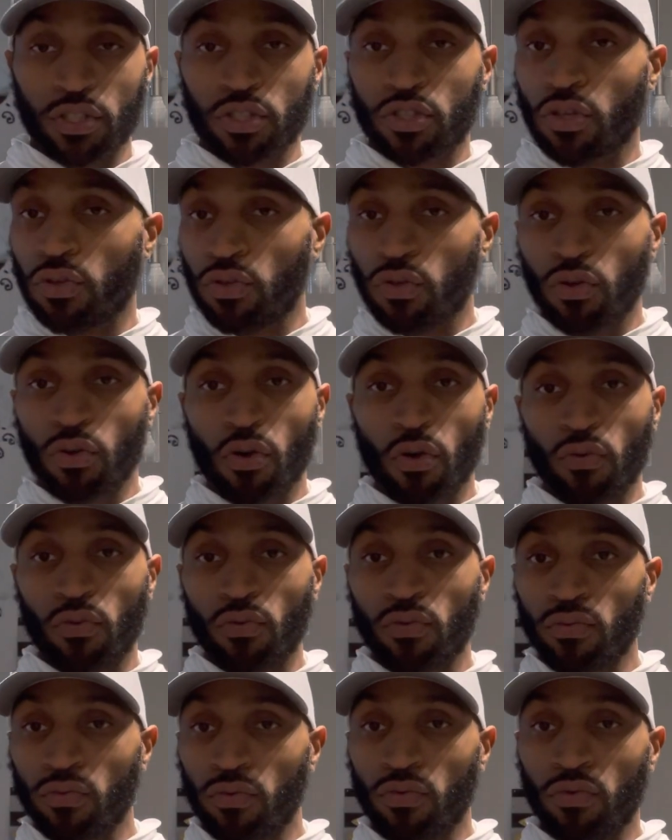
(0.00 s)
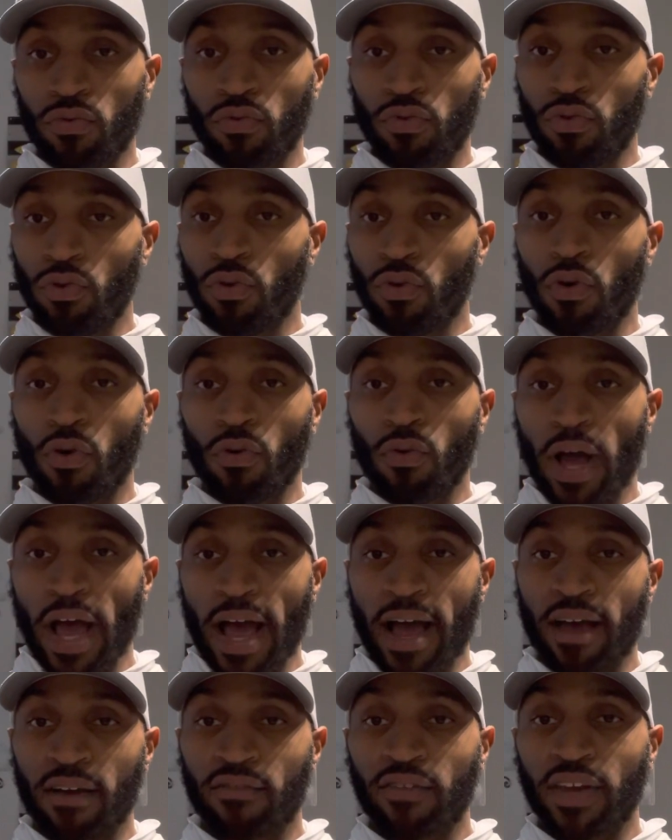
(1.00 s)
So you don't
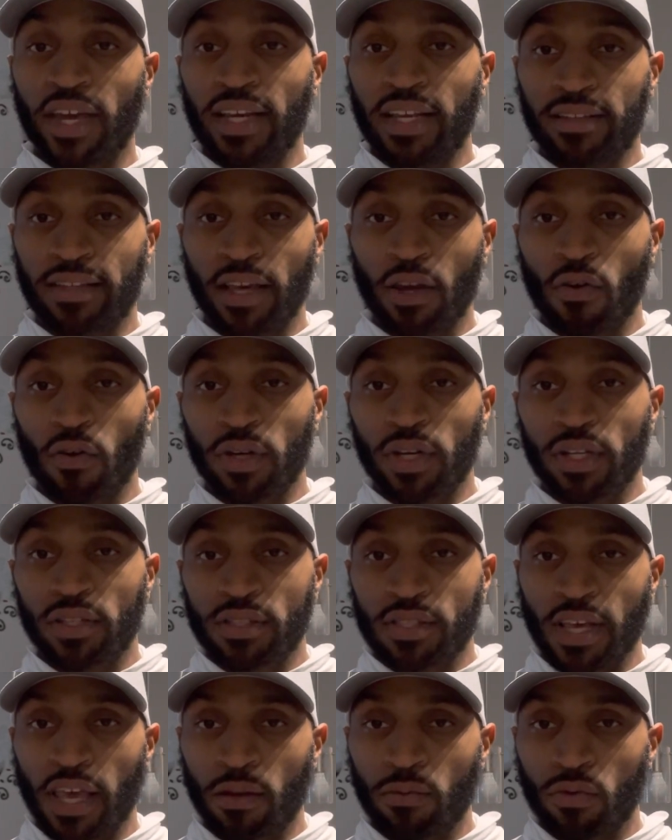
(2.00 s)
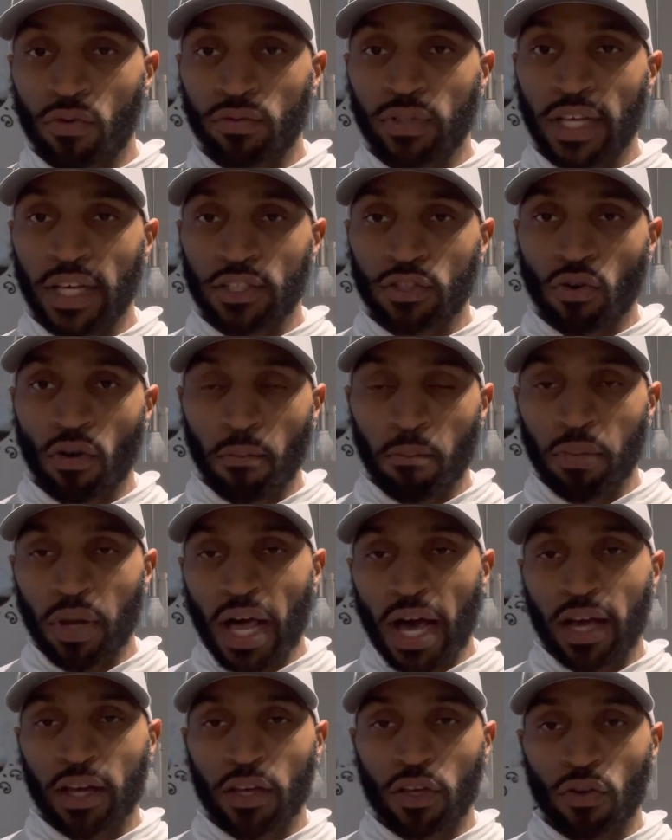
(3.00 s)
have anything on the table that's going to
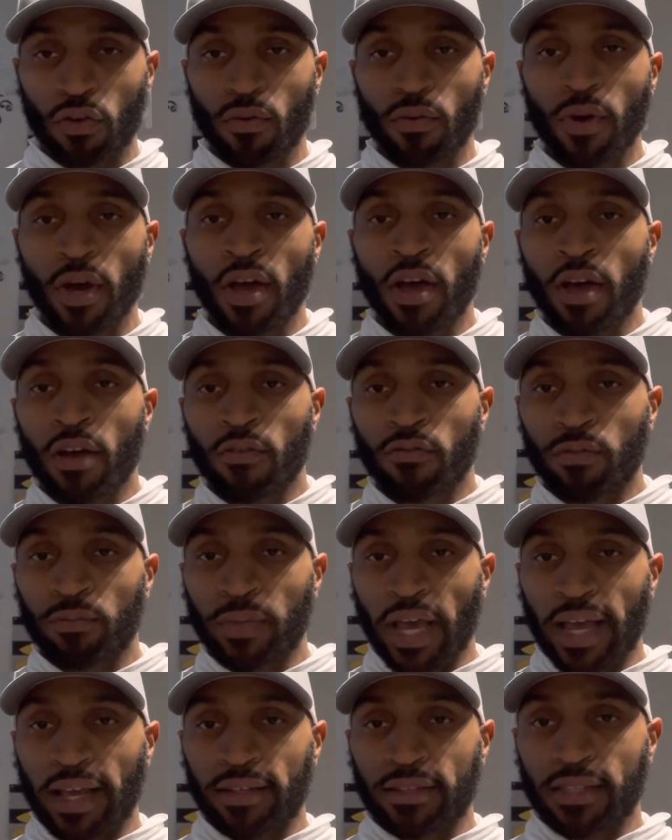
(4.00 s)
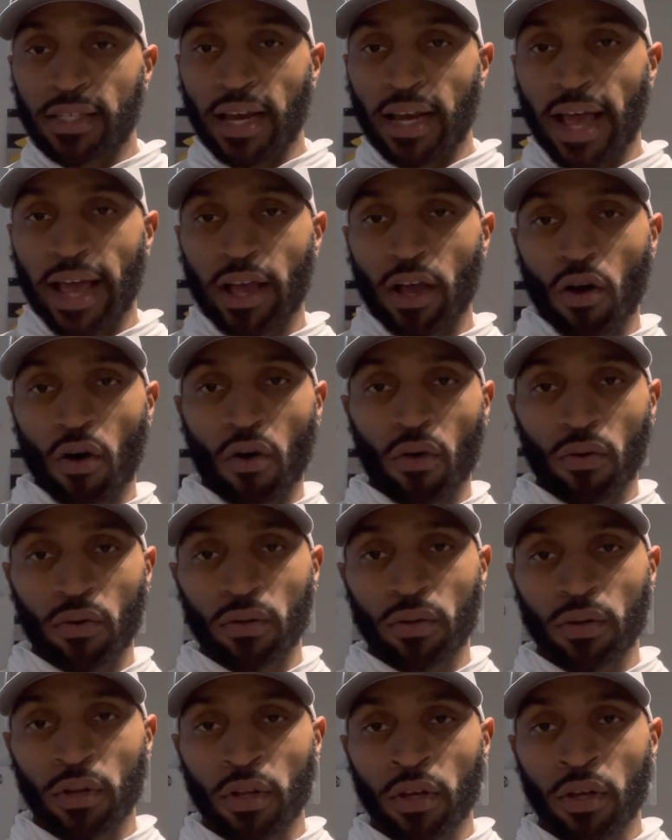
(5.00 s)
block you from getting to that goal.